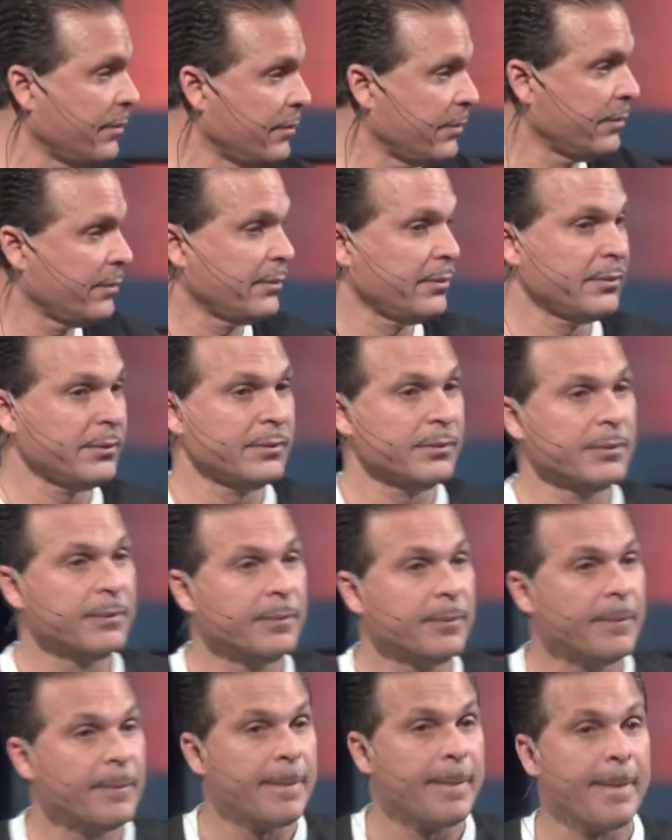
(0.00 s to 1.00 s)

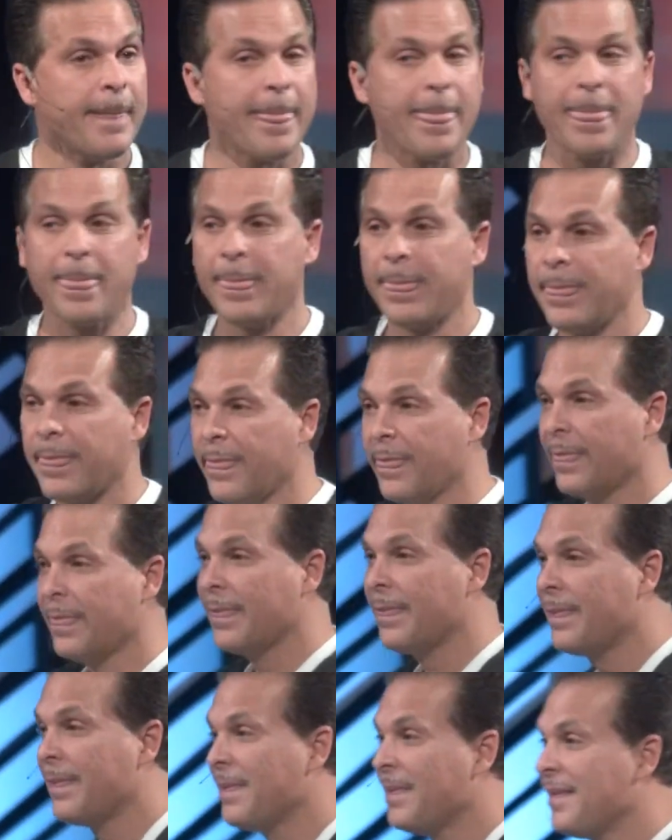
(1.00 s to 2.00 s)

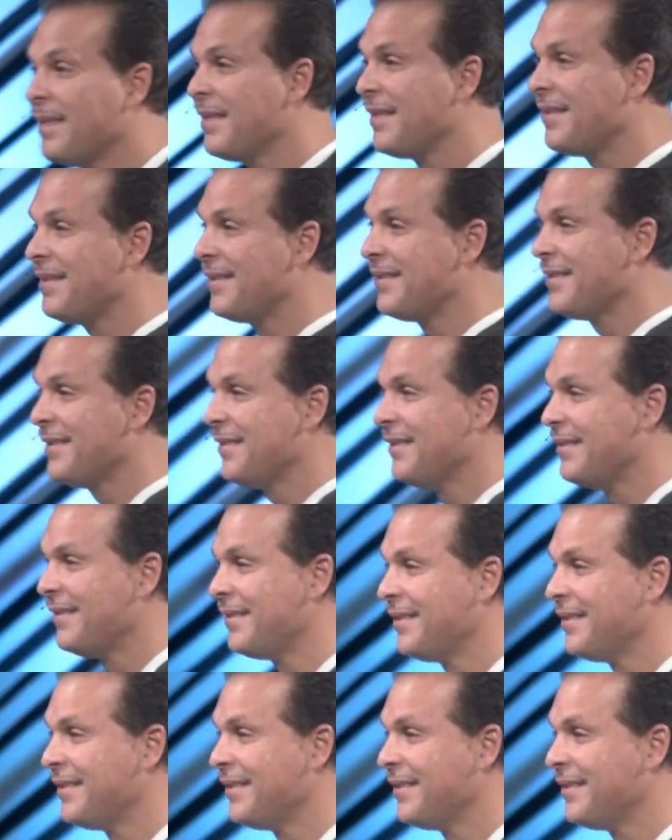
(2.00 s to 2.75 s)
No one is speaking in this clip.